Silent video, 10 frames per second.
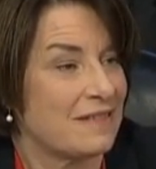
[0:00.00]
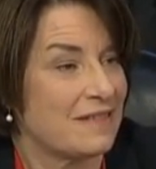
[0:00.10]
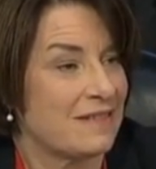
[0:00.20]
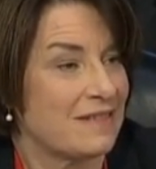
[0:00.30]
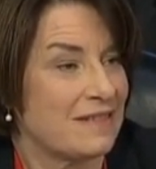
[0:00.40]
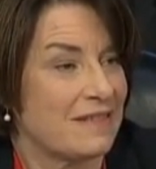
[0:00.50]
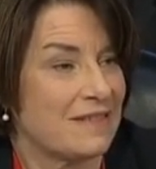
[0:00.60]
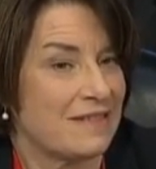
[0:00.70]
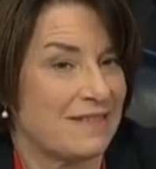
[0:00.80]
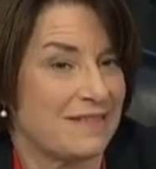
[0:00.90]

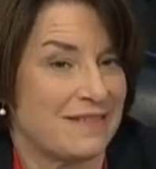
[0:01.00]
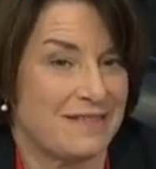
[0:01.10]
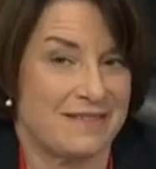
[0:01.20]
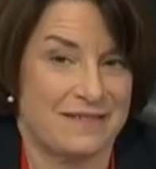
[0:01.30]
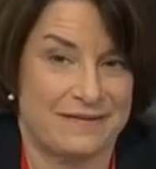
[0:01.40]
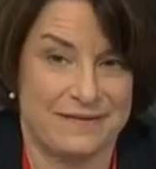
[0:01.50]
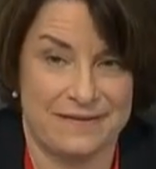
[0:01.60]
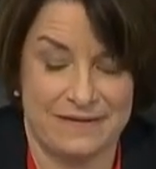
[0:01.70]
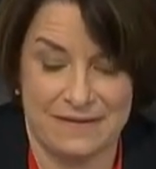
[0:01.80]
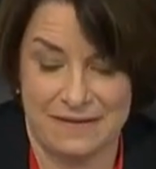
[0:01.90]

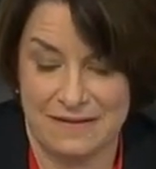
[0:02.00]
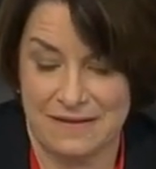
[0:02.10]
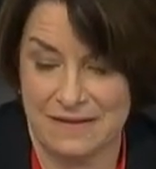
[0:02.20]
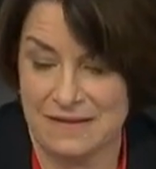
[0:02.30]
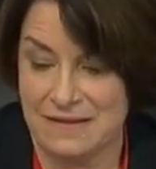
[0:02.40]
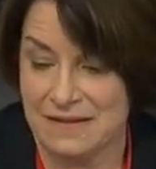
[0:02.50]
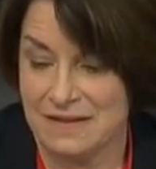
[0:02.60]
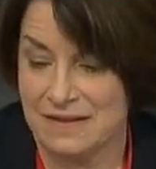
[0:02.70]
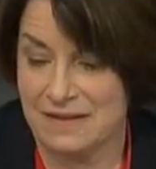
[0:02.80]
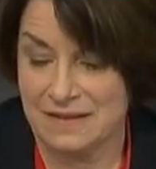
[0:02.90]

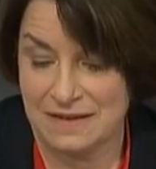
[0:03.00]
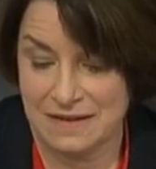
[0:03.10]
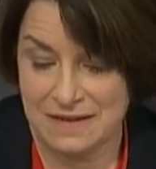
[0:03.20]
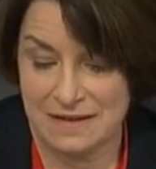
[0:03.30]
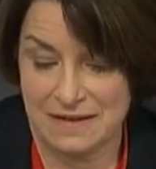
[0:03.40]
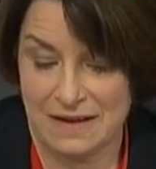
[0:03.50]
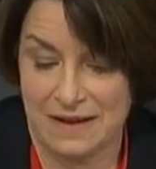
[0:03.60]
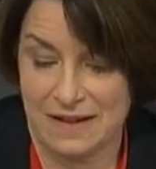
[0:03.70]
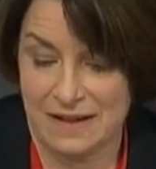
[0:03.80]
(not speaking)